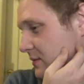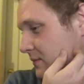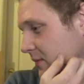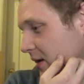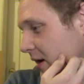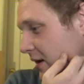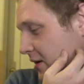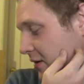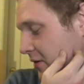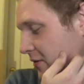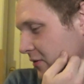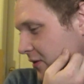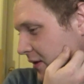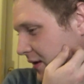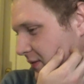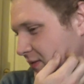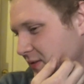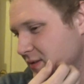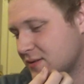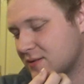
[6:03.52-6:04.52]
I know,
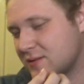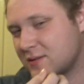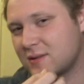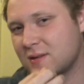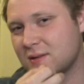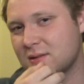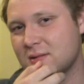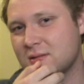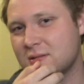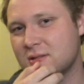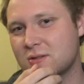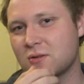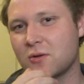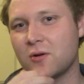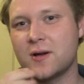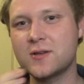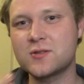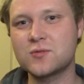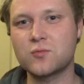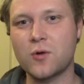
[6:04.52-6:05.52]
like, the store
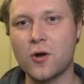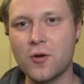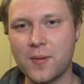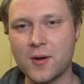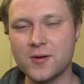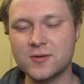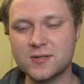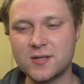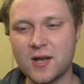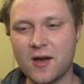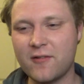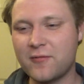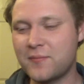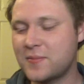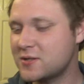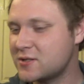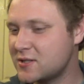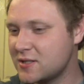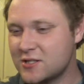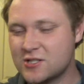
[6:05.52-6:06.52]
has robo stuff,
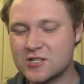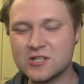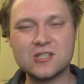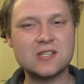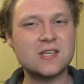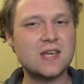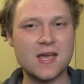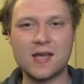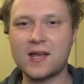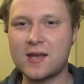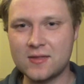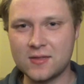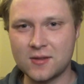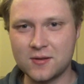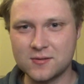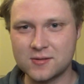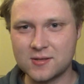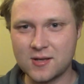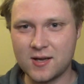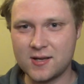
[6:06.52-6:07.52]
but she's just kicking
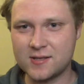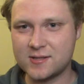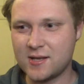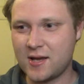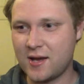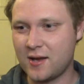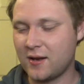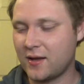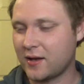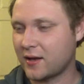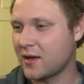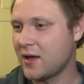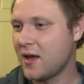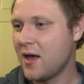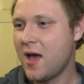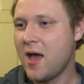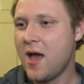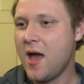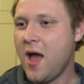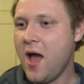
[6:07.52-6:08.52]
those guys out. Like,
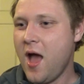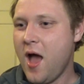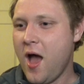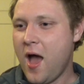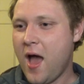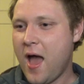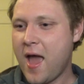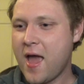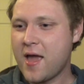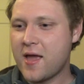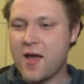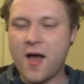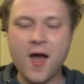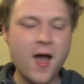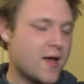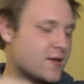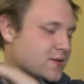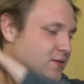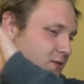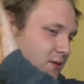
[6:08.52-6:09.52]
hey
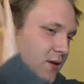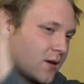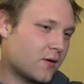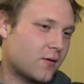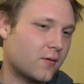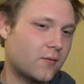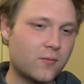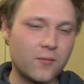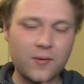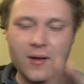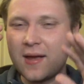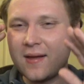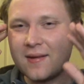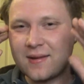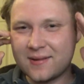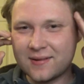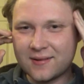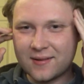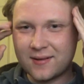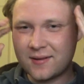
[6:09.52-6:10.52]
guys, go! And
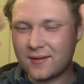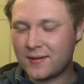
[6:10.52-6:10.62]
like,